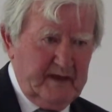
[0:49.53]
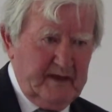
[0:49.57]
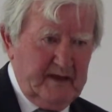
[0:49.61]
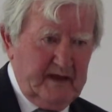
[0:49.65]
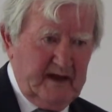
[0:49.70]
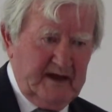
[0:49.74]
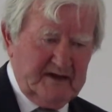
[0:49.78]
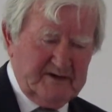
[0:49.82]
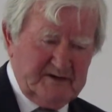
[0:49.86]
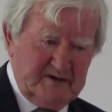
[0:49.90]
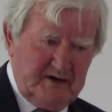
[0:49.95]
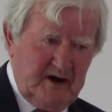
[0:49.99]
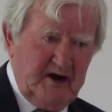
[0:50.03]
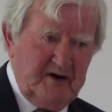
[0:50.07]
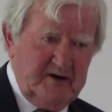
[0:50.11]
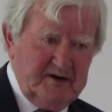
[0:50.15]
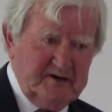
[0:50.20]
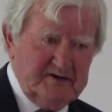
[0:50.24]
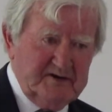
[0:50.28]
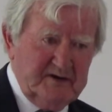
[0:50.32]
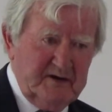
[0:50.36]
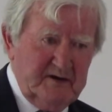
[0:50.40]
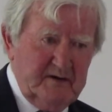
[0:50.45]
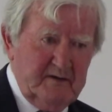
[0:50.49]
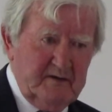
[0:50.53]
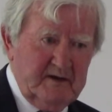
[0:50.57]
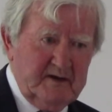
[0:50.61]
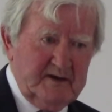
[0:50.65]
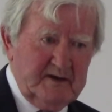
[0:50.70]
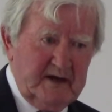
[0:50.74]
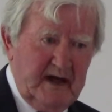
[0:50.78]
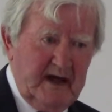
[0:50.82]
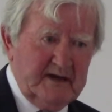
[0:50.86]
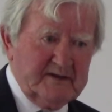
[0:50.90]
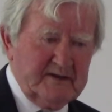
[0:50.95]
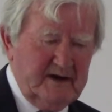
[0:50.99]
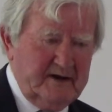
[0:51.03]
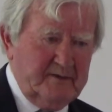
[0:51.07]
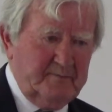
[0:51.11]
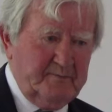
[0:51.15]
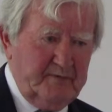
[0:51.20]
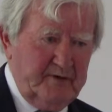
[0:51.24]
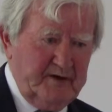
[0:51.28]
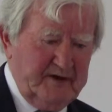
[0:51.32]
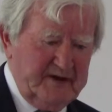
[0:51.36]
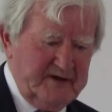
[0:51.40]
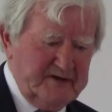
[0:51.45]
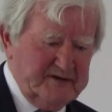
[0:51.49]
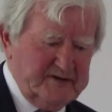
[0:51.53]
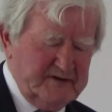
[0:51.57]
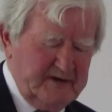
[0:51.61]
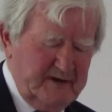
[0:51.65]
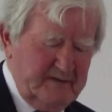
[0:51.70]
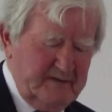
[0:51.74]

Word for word: a Scottish Catholic priest.